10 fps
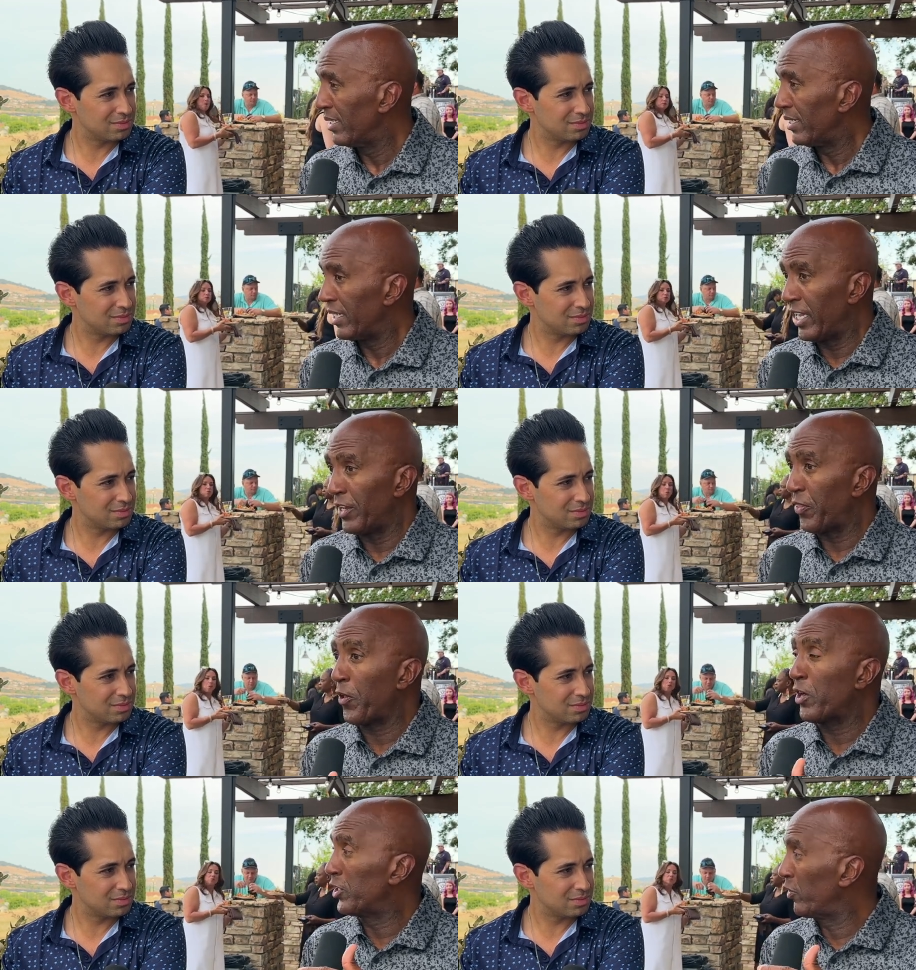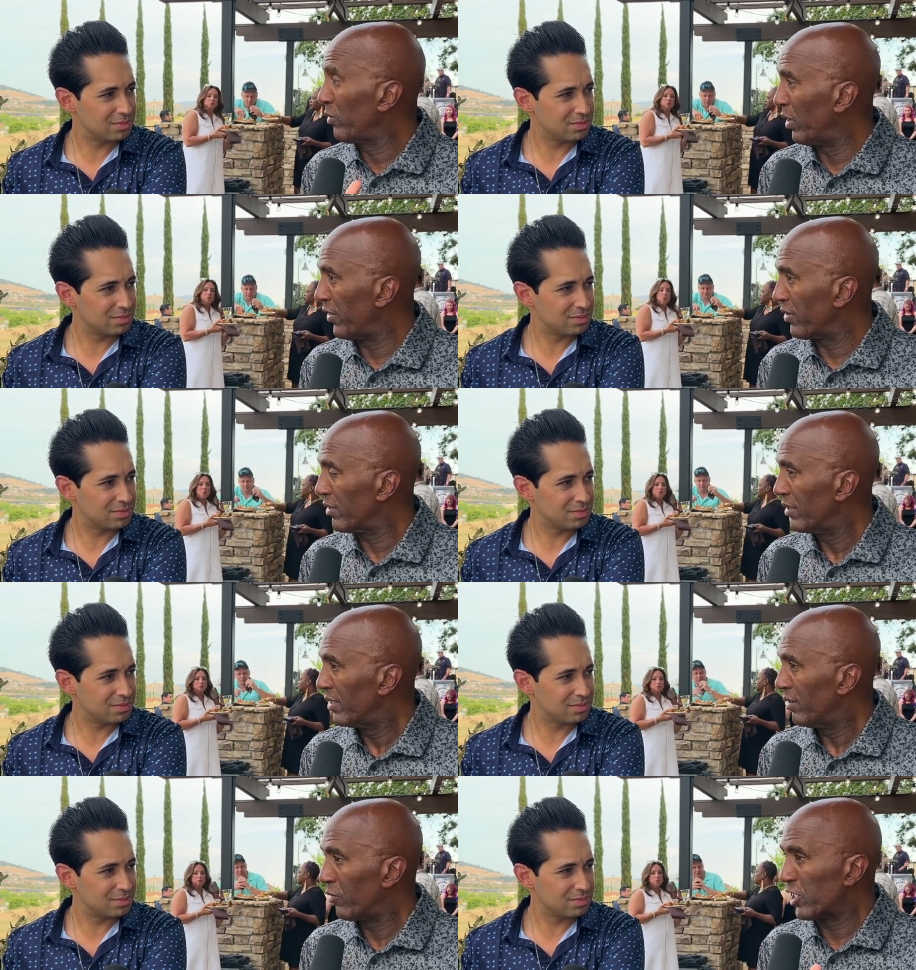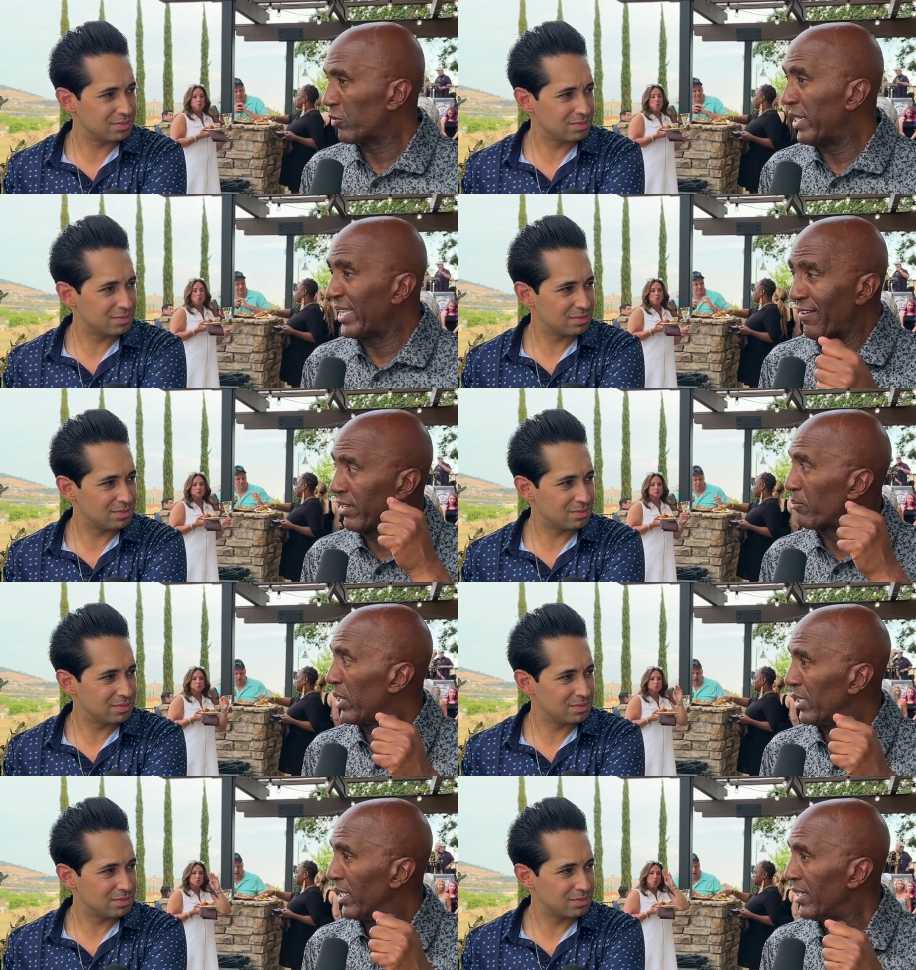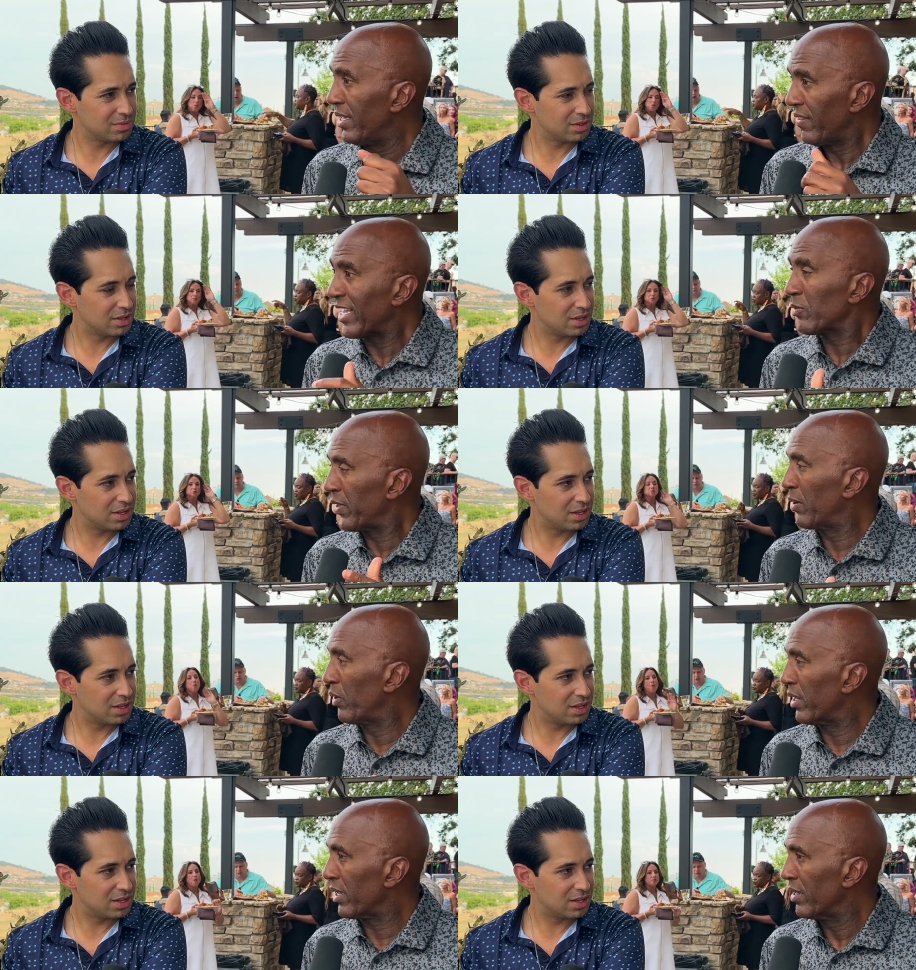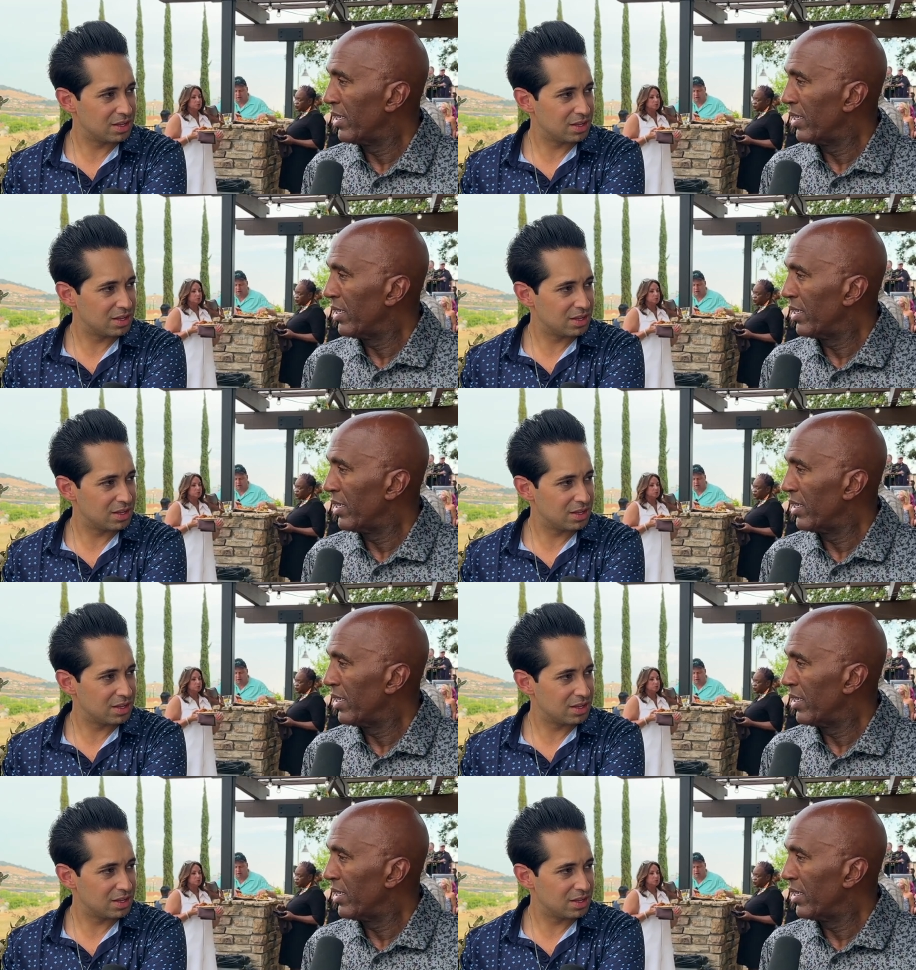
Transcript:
Speaker 1: in 30-degree weather. When it's raining, they have an umbrella. That's what they wear.